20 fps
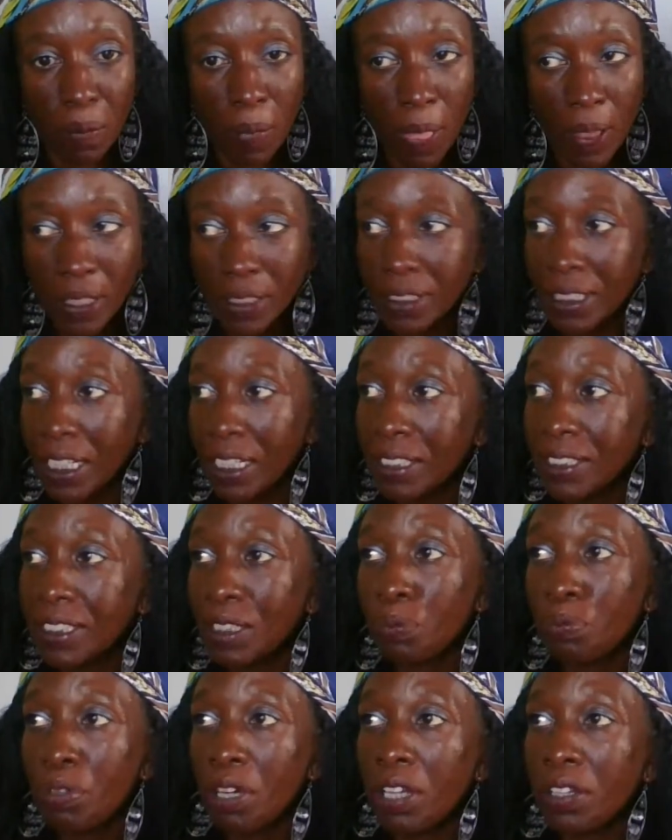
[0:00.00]
Like, take a
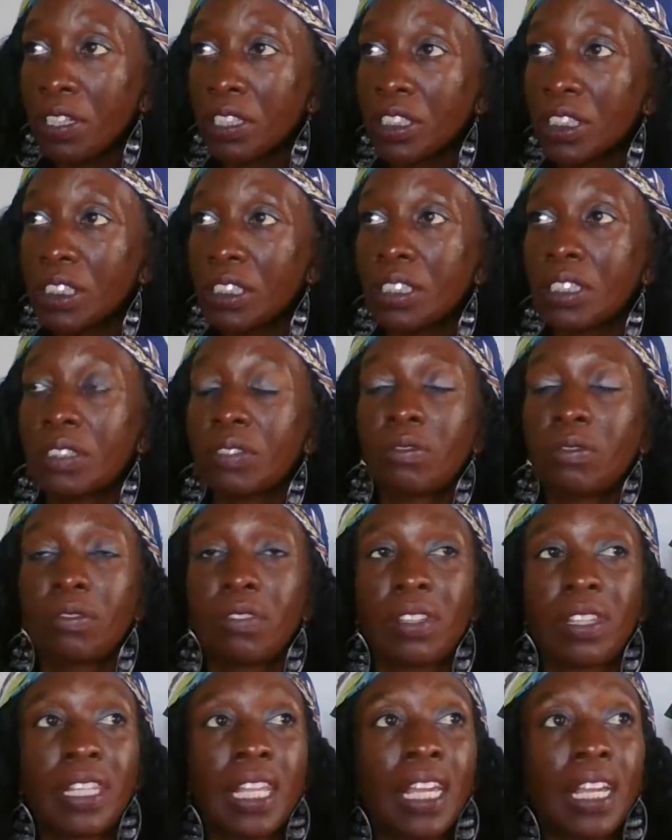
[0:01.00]
deep breath and just
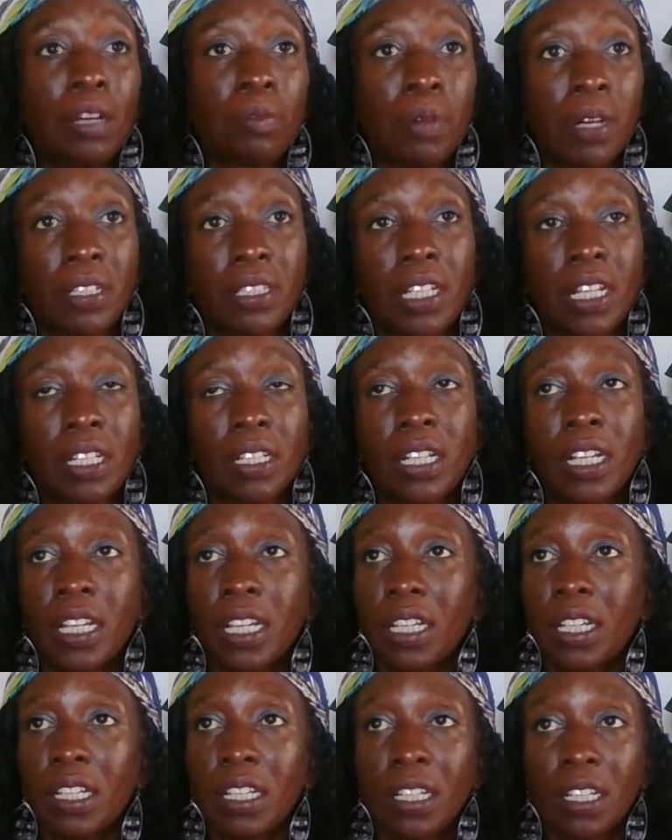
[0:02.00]
think about that.
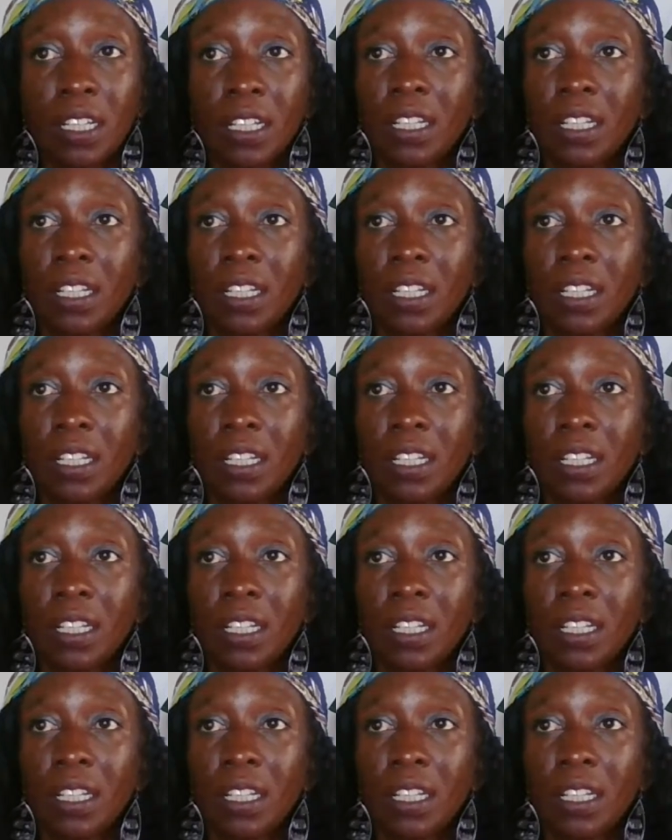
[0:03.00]
Like,